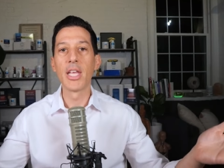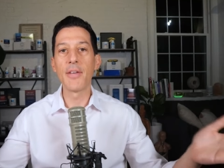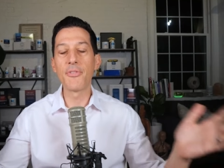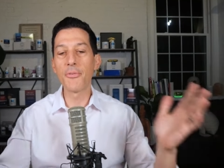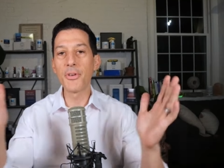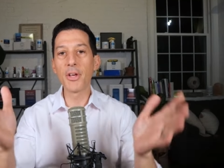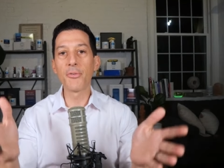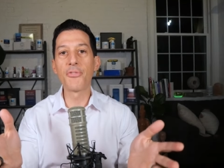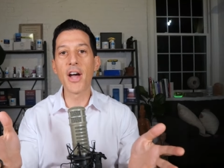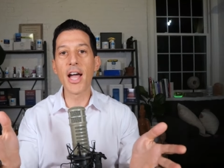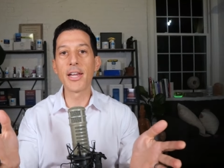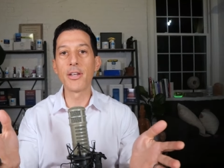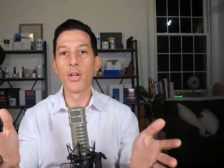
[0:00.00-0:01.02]
If you feel
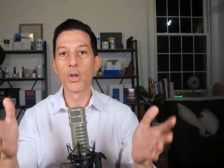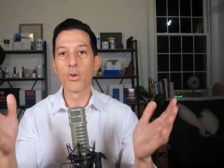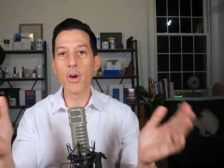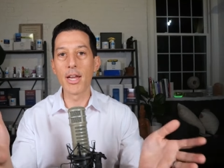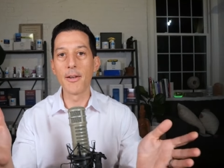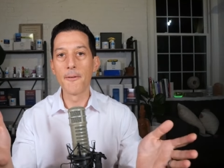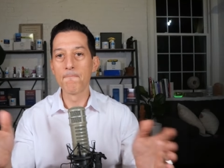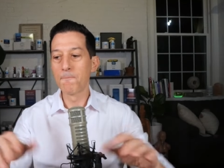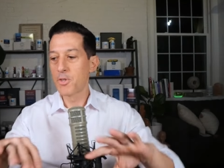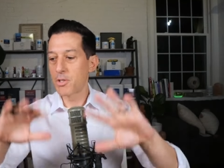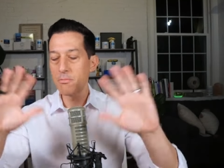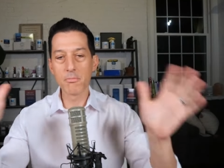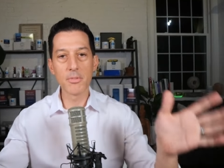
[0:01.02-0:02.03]
fine, great.
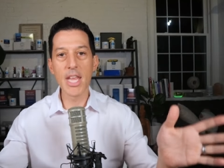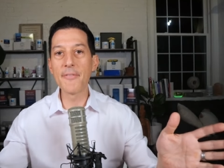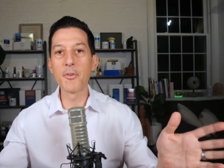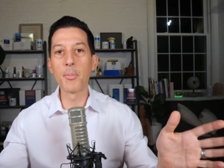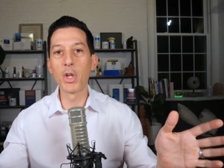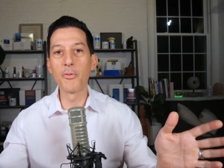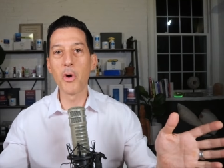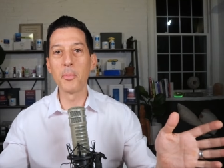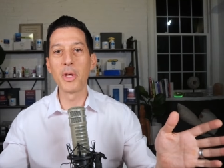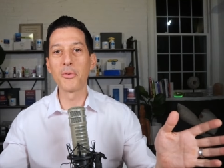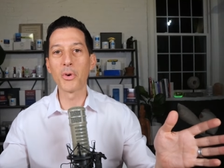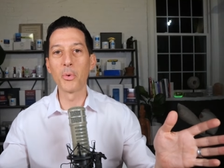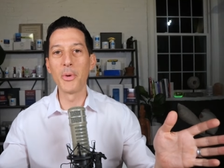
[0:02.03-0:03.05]
Just have the bowl of
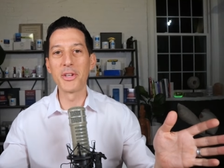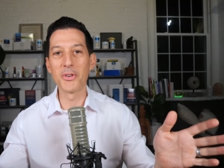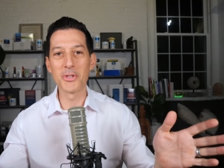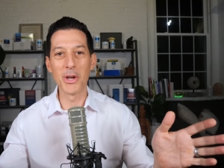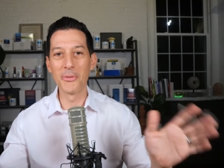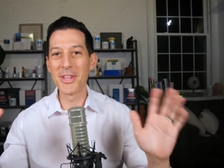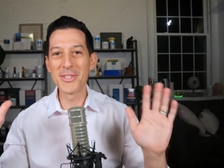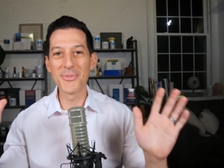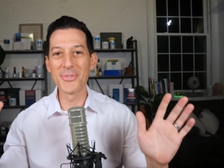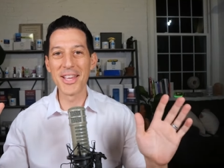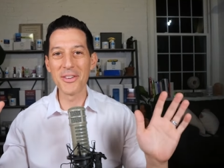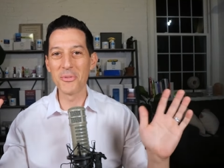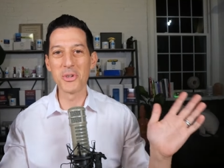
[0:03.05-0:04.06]
oatmeal for a week or so. You
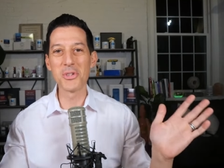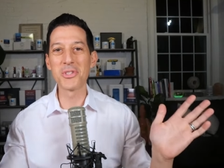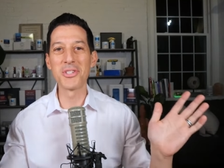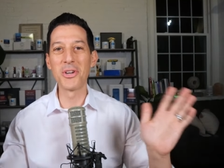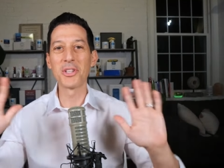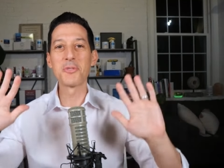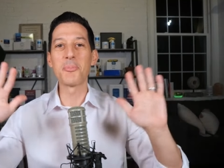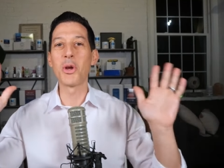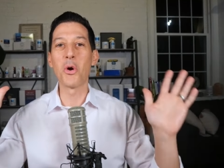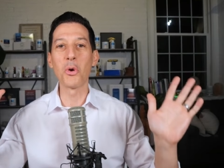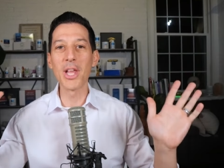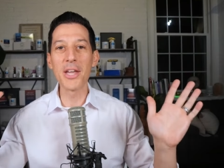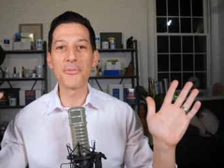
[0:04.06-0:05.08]
don't have to be your
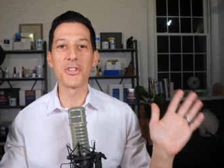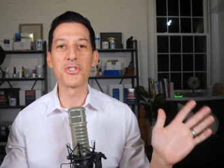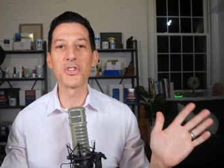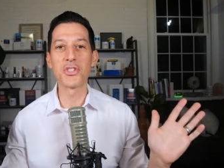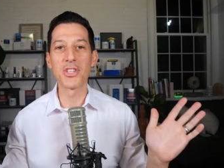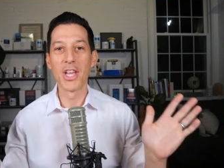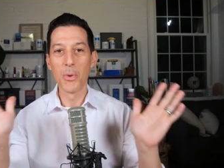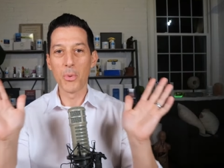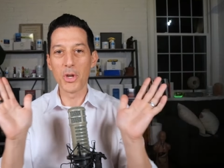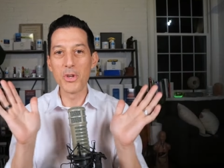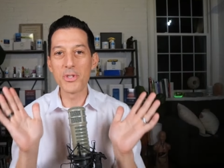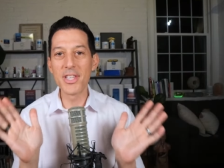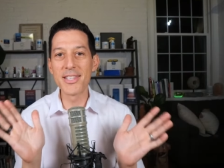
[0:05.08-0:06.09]
whole life. We're
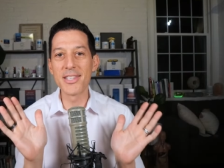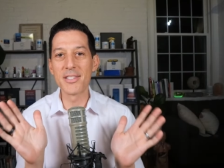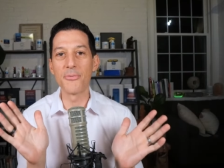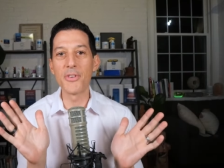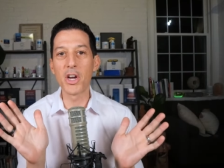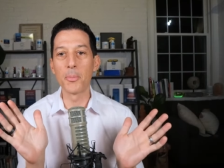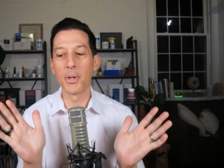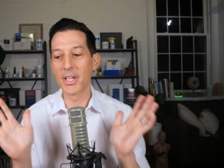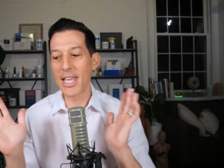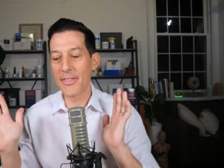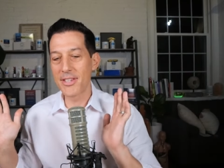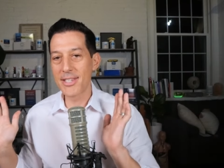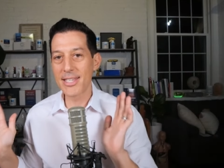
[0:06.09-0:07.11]
using this as a variable.
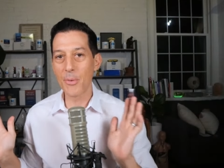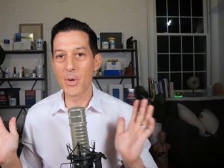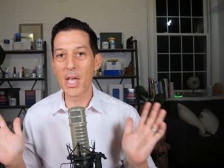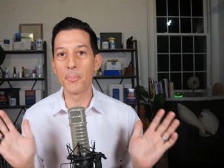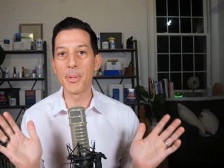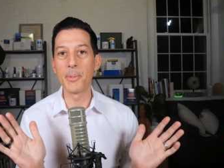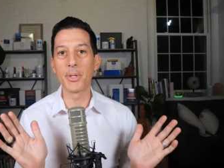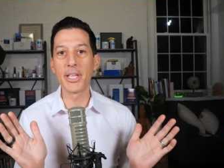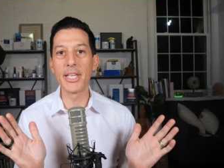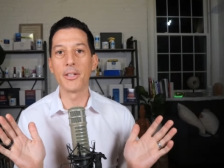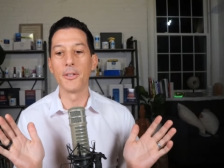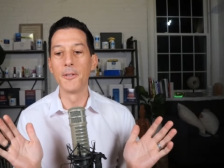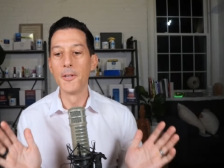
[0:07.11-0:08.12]
Again, this is how we help people heal.